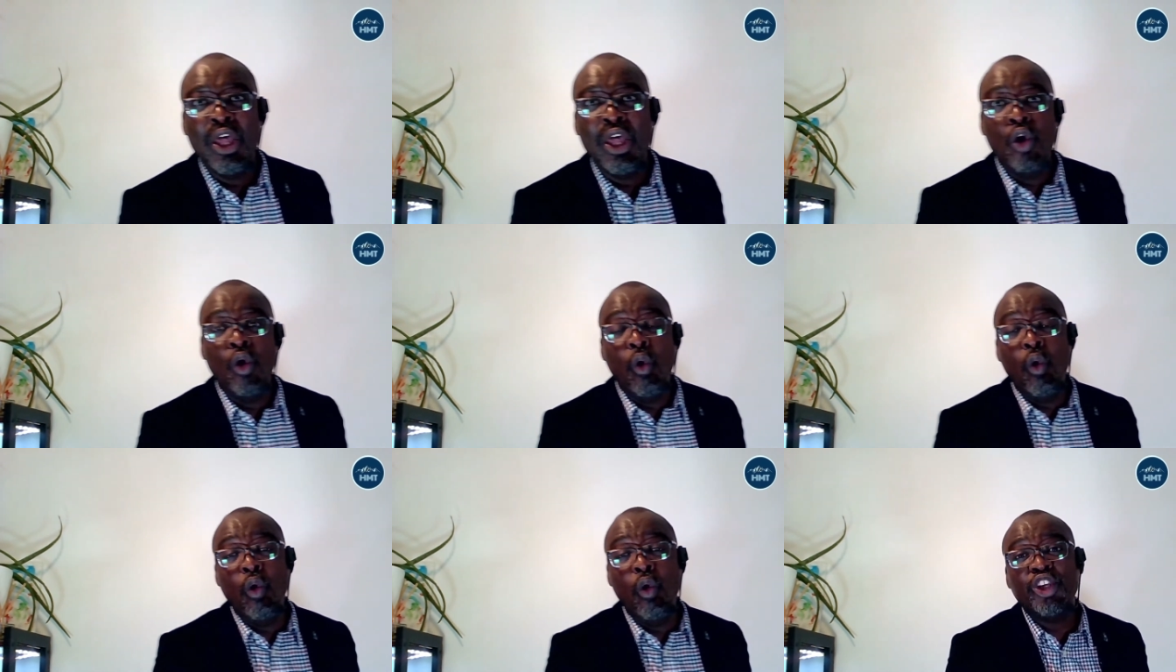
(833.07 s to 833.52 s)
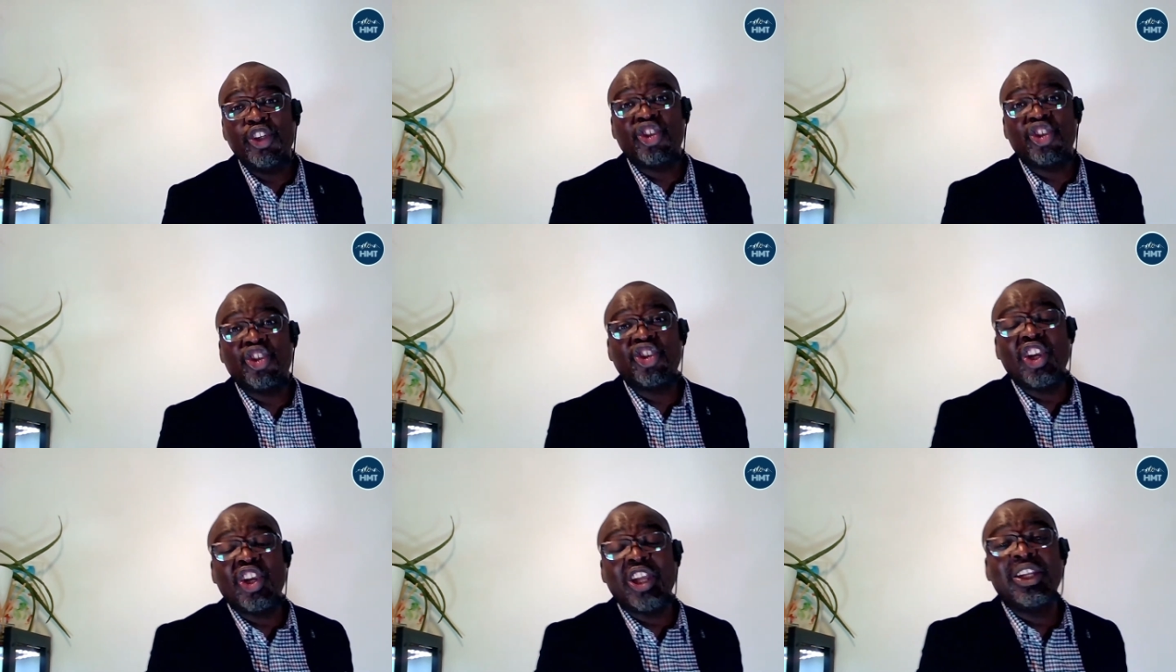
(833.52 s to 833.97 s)
Who is
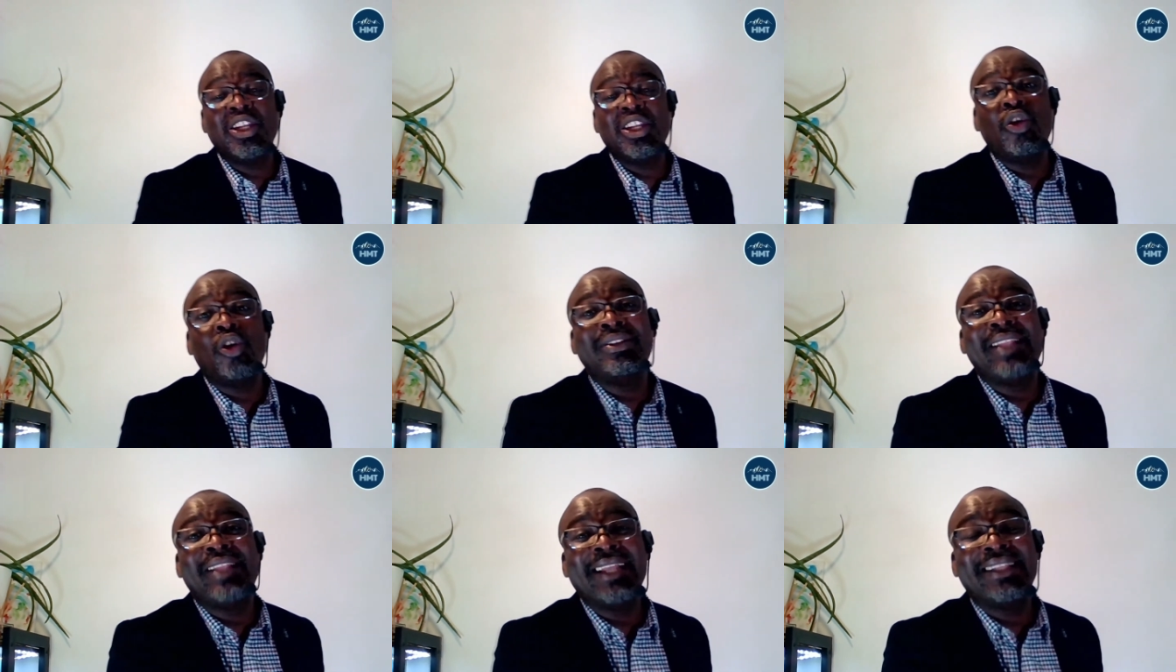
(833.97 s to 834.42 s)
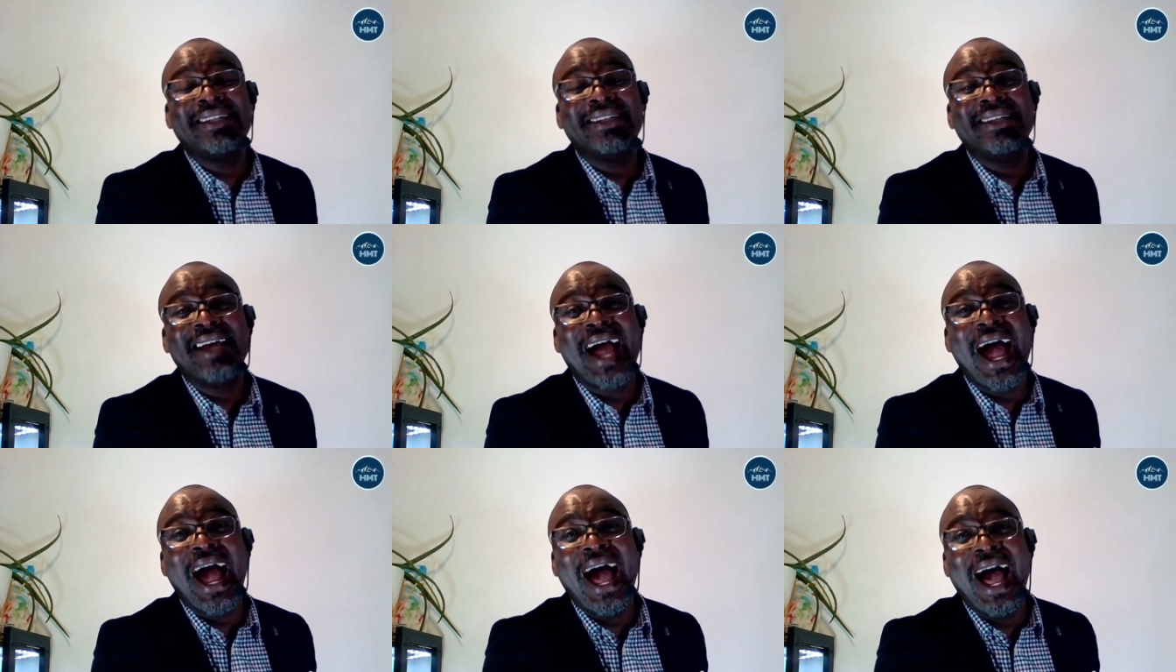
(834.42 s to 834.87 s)
sitting on that
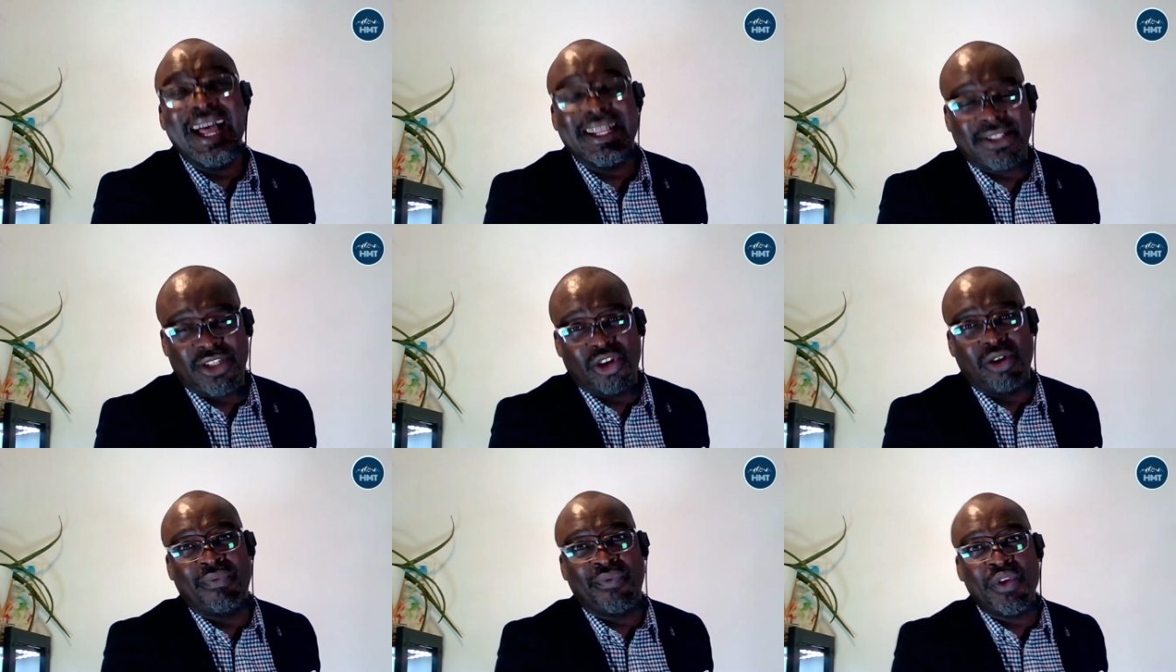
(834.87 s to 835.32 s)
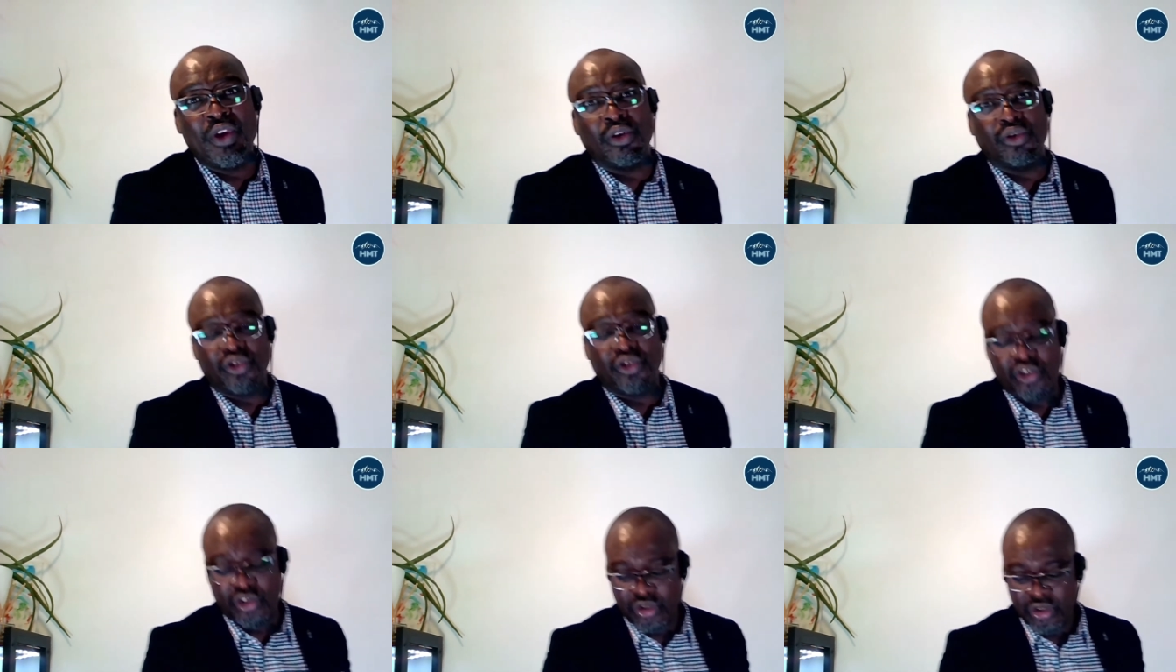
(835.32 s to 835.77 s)
heart of
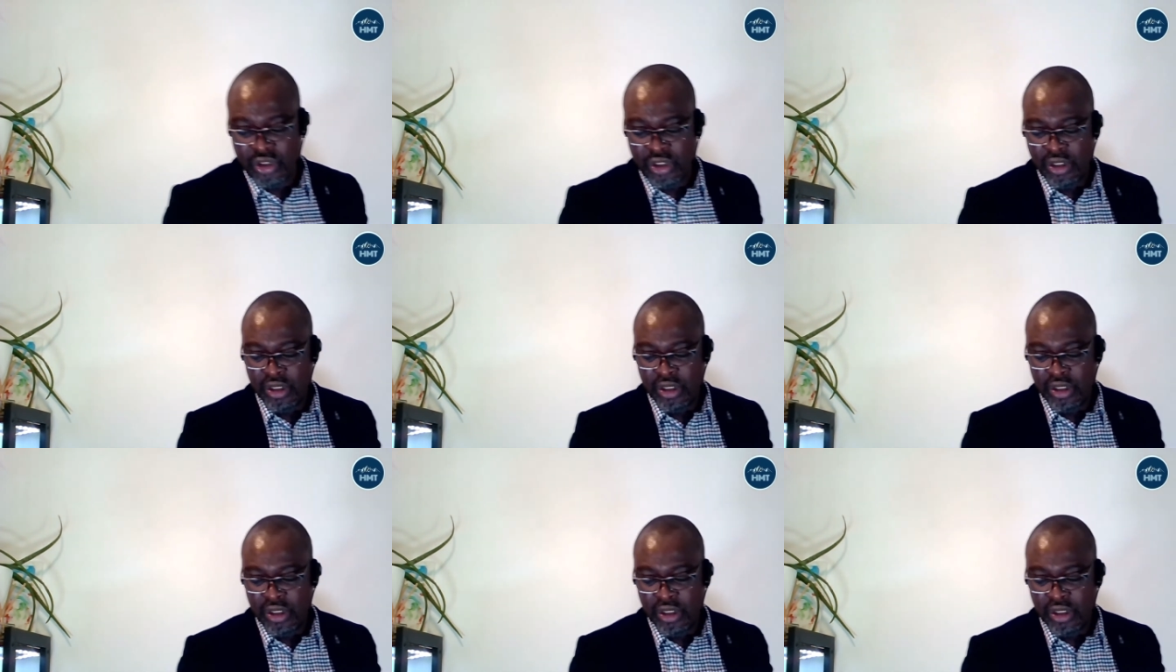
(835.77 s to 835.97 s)
yours?